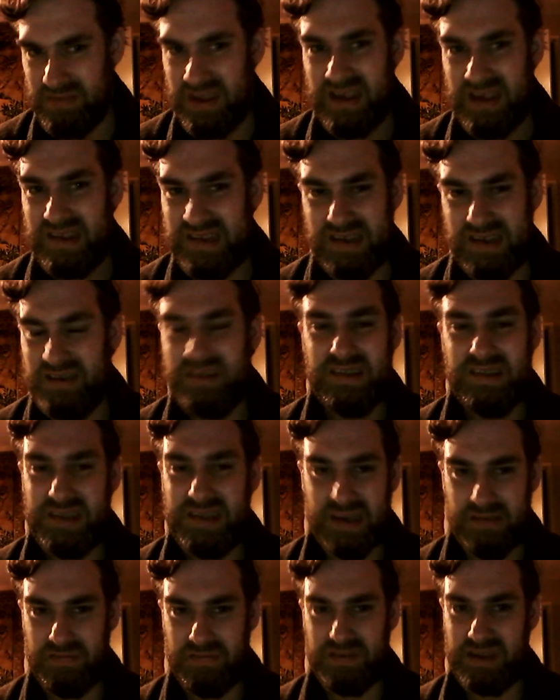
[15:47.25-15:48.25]
So it's
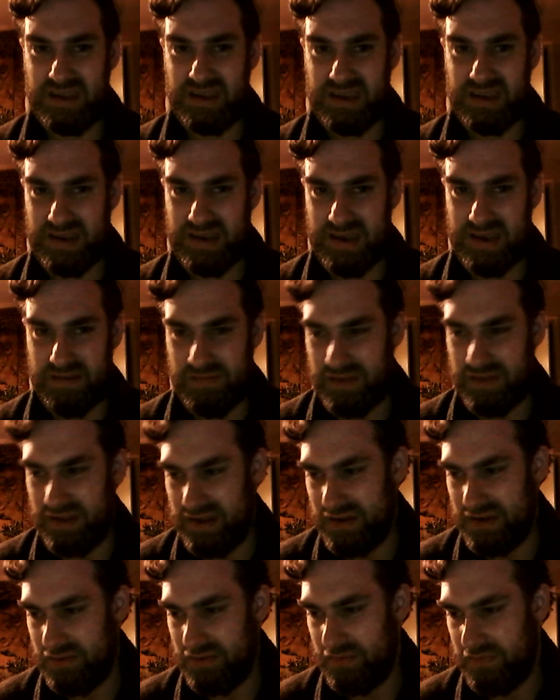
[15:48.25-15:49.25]
definitely going to have a
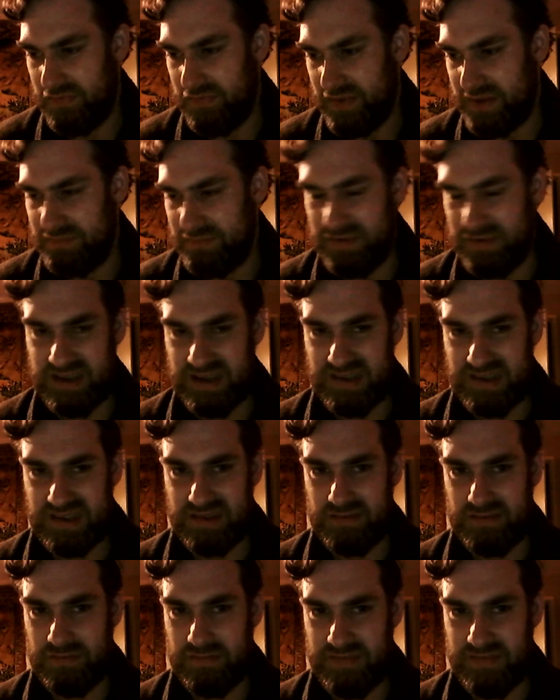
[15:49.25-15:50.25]
little feminist
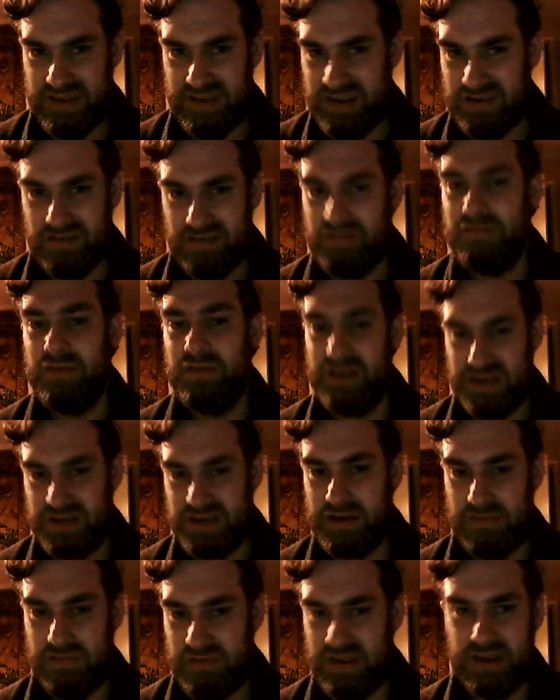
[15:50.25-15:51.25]
sort of tilt, which
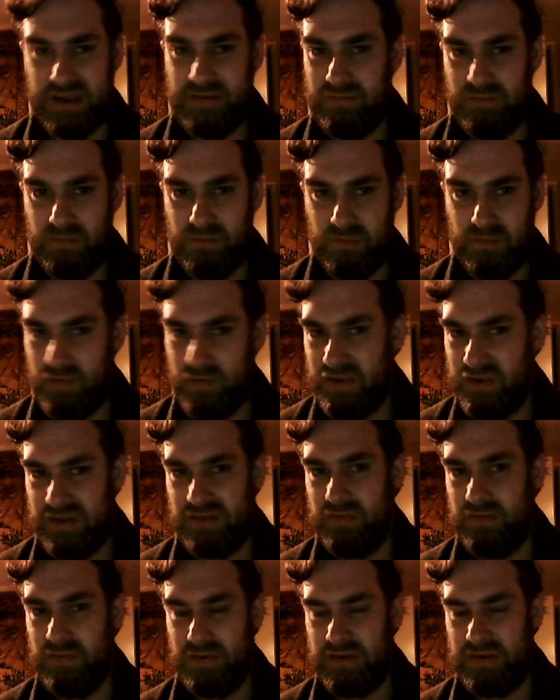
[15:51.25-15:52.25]
I think was
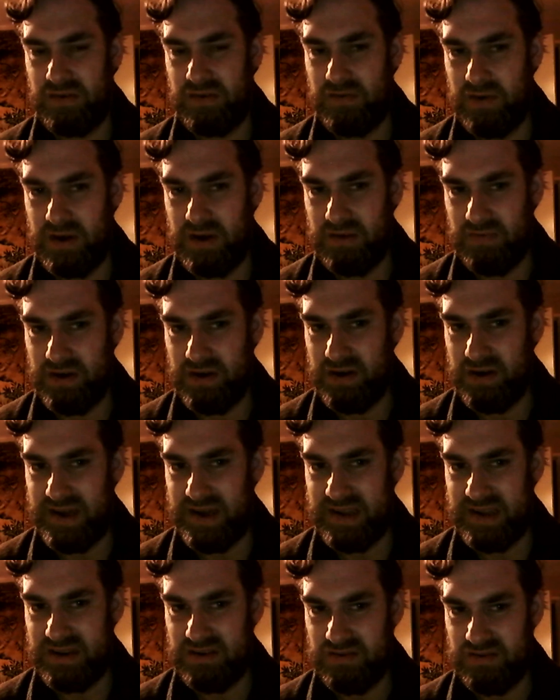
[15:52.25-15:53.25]
quite well
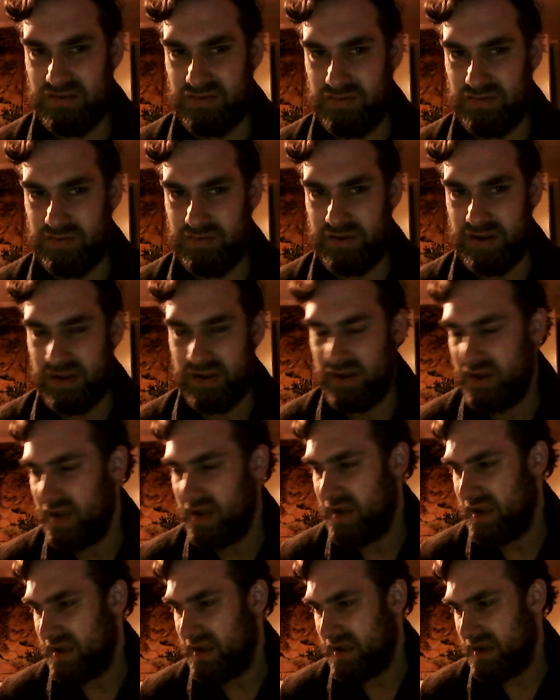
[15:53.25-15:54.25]
handled.
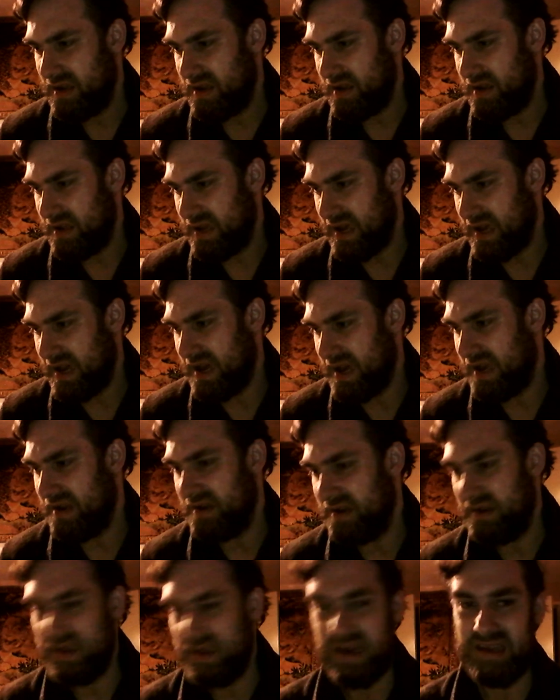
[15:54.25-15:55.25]

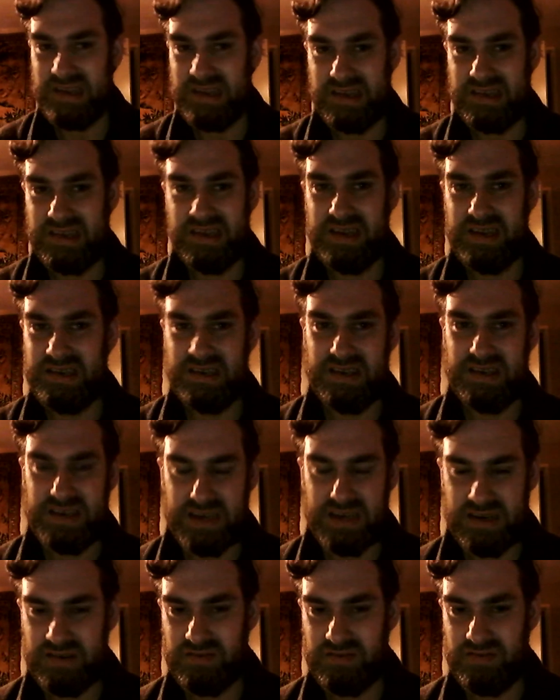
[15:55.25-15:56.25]
And as I said, the
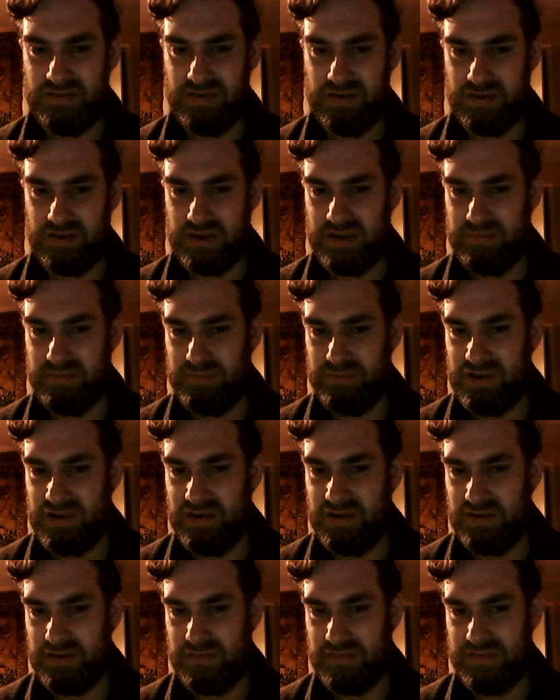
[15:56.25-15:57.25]
general look and
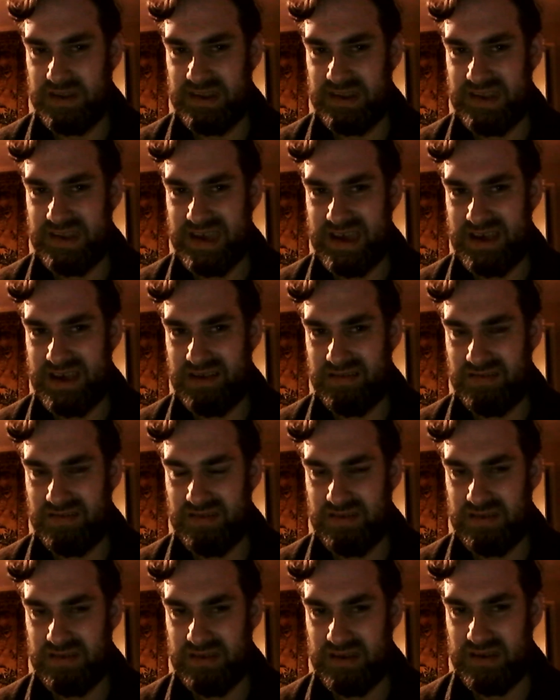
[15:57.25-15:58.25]
mood of the
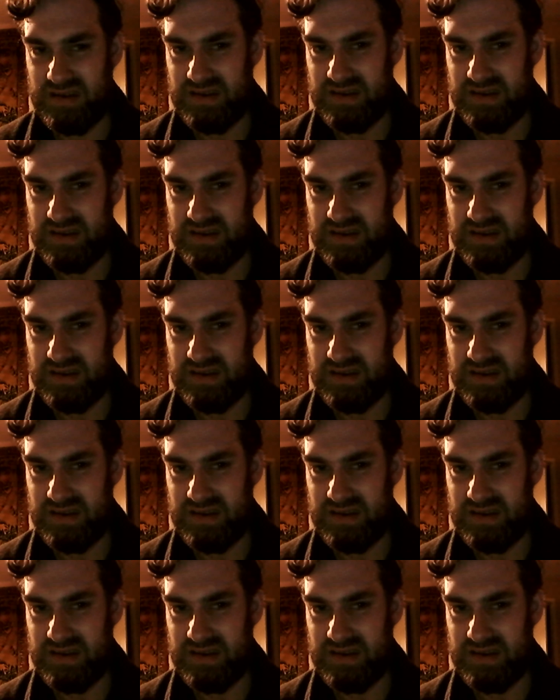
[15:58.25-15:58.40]
town.